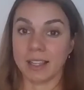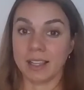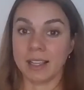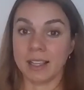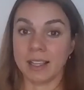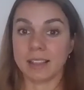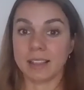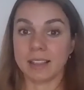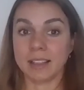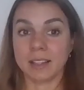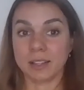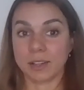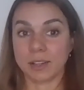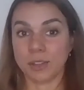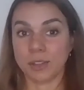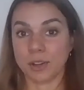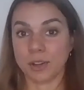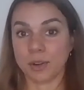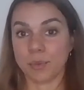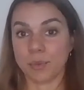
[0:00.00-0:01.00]
it, the,
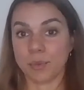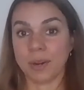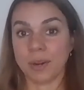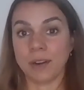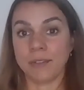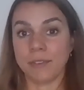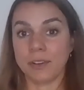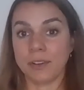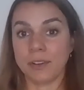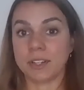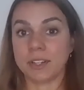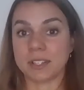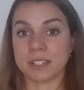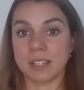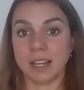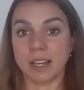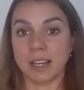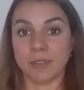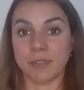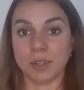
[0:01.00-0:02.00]
the career field
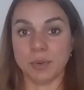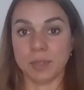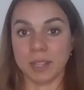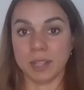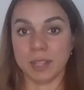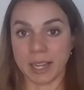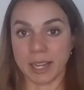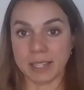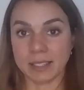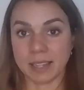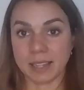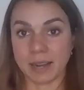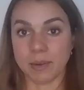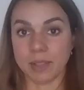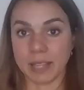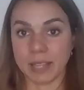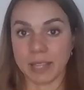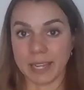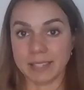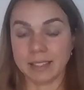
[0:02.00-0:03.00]
itself, you would like, to, I
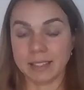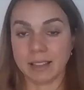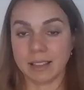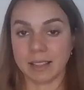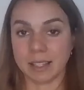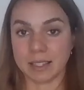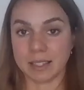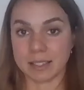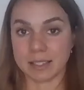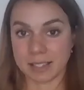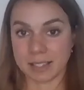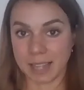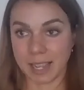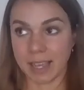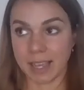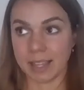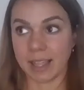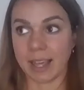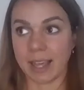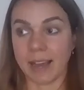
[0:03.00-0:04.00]
would like to th
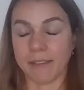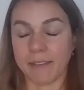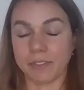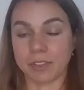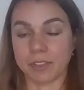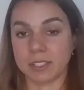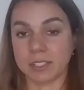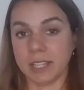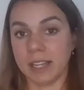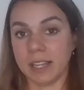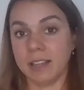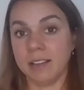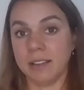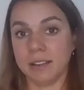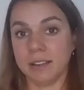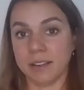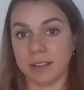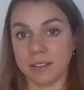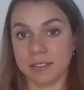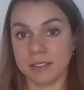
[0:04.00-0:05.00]
say that after ten
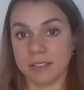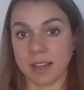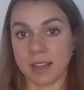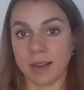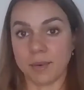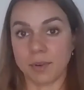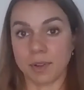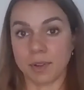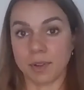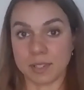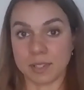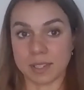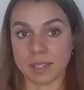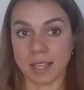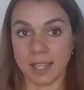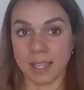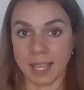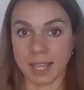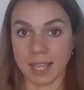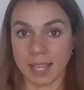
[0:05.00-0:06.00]
years, I could
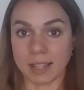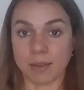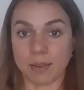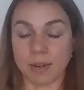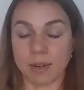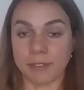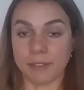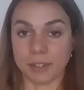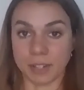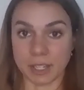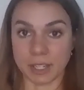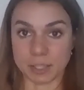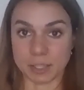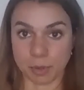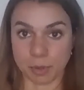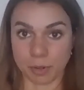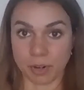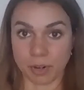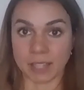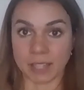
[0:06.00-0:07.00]
say, yeah, the career field has
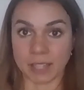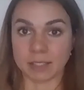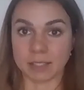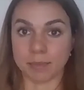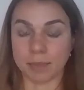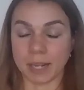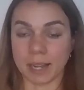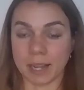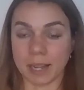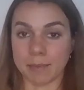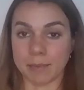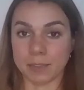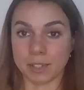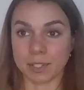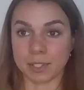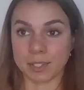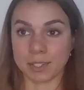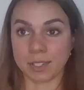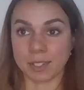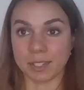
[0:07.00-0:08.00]
progressed, but I'm
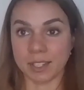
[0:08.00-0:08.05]
just